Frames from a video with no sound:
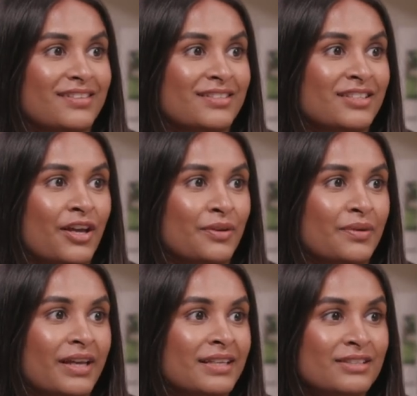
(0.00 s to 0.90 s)
So
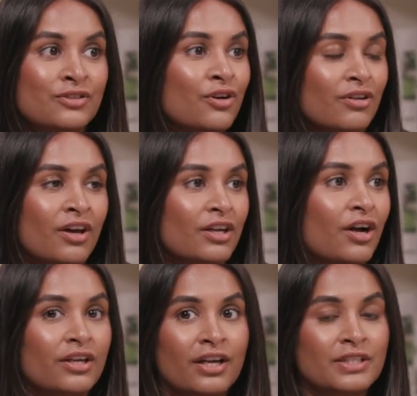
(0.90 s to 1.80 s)
It's not like
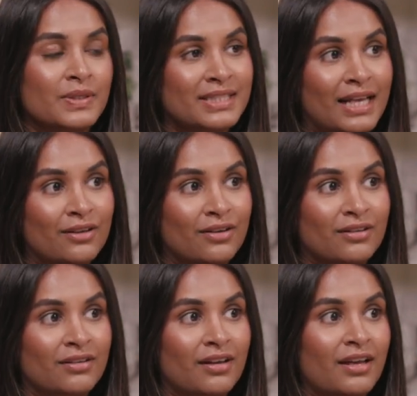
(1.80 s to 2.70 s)
I go to a
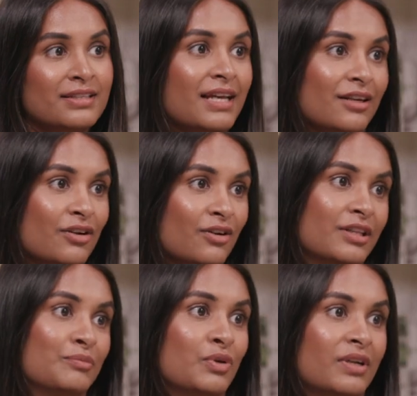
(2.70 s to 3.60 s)
salon at 10 o'clock in
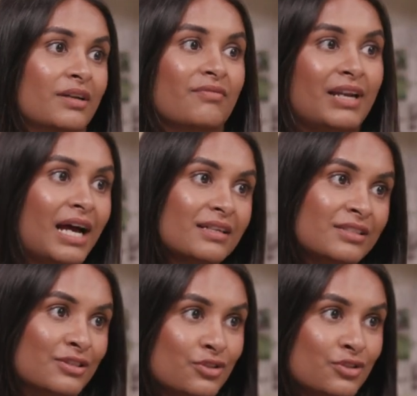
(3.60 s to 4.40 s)
the morning and relax and